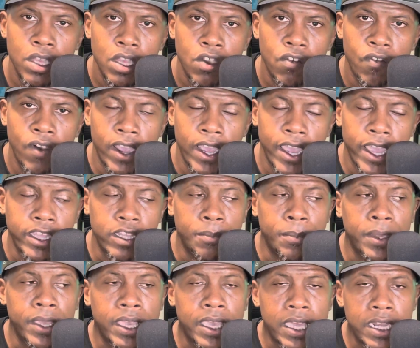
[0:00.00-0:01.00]
right, in the
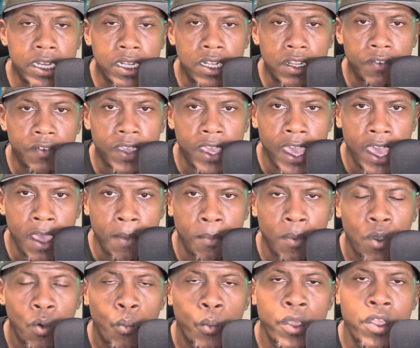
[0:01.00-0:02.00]
beginning of
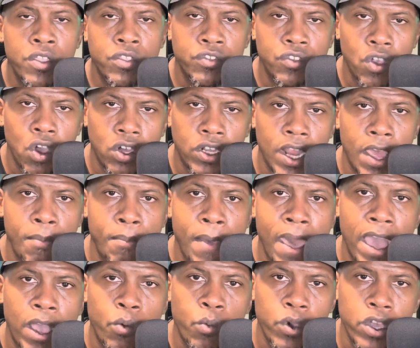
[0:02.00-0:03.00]
camp, we saw that
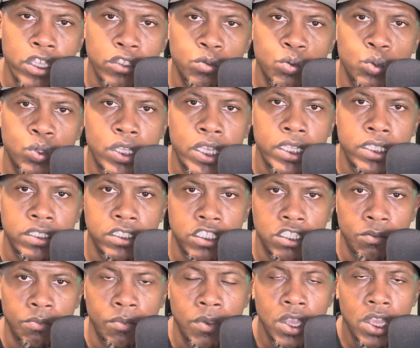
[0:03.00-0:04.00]
Mac Williams was getting
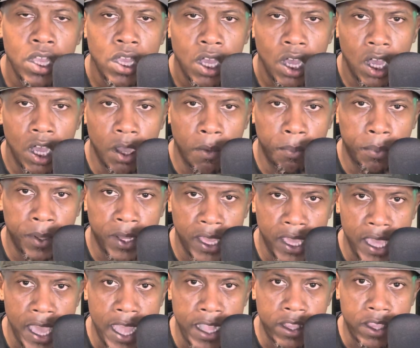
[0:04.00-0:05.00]
some
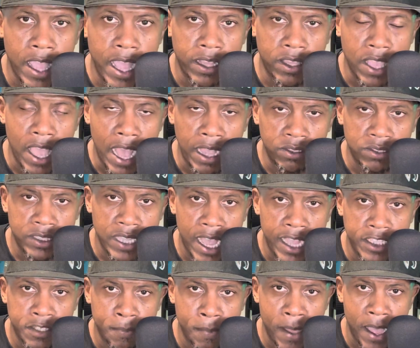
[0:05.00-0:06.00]
play at the
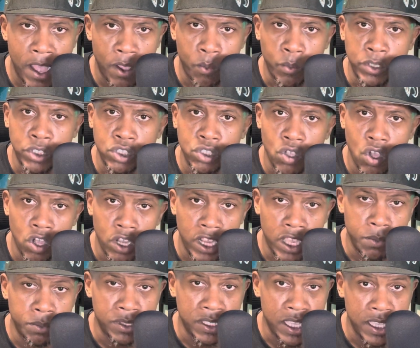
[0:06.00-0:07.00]
outside spot. We saw
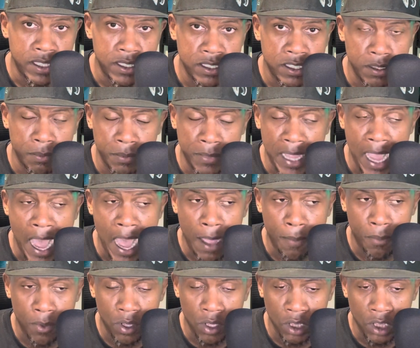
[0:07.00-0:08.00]
he was getting some
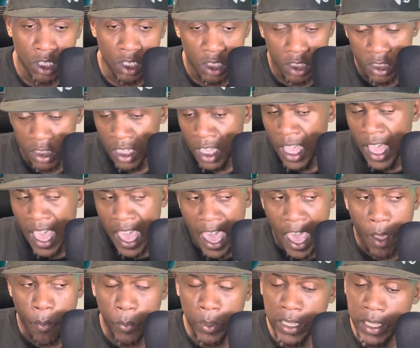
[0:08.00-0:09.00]
dime looks.
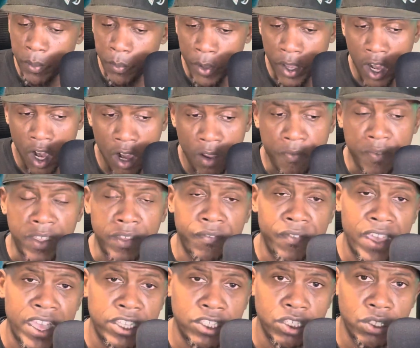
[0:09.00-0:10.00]
And we heard Vic
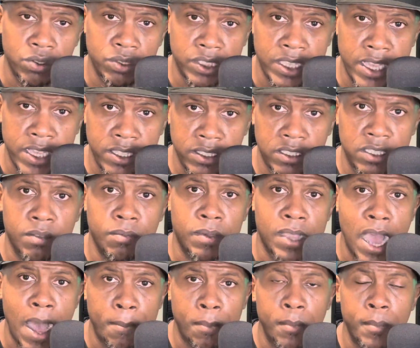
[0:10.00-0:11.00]
Fangio say some
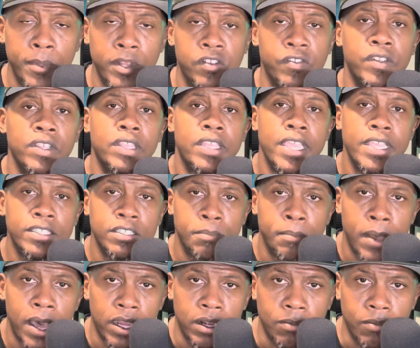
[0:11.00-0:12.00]
complimentary things
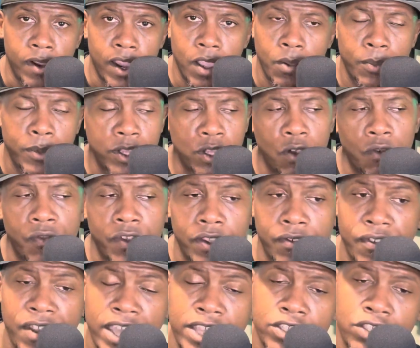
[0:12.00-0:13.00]
about him, right? And we know Vic
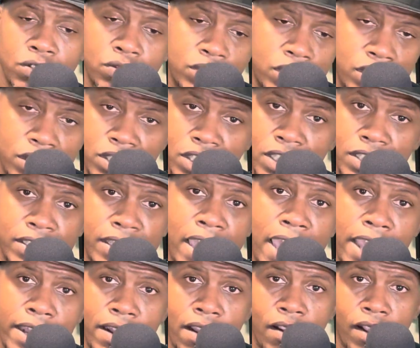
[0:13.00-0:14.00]
Fangio just doesn't
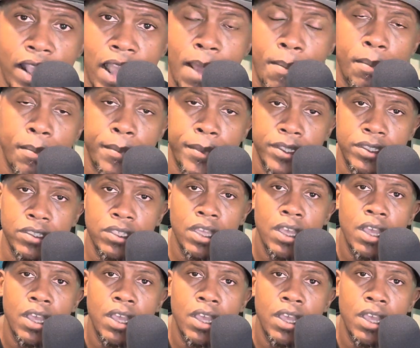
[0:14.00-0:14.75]
hand out compliments